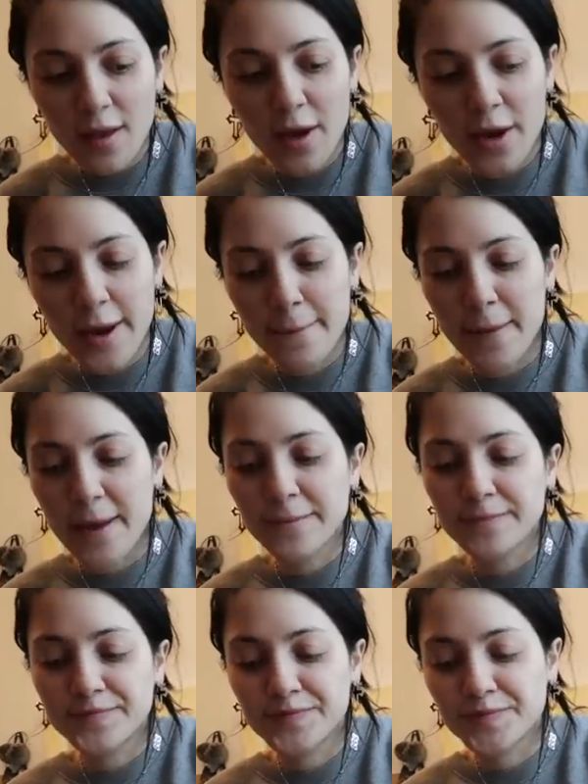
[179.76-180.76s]
All right, bye.
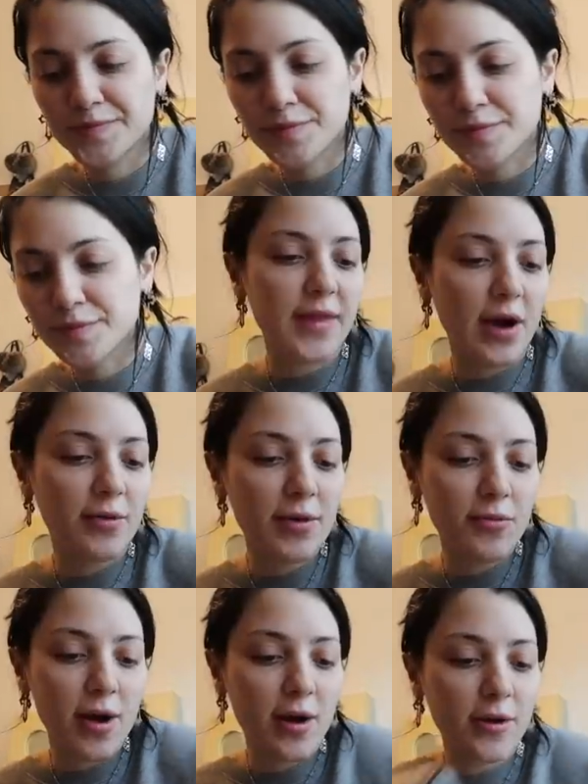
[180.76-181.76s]
That went
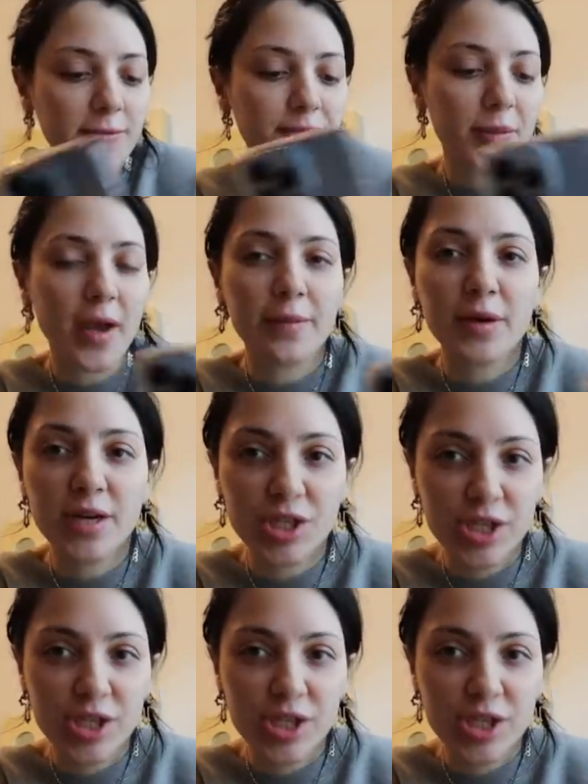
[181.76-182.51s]
well. I'm gonna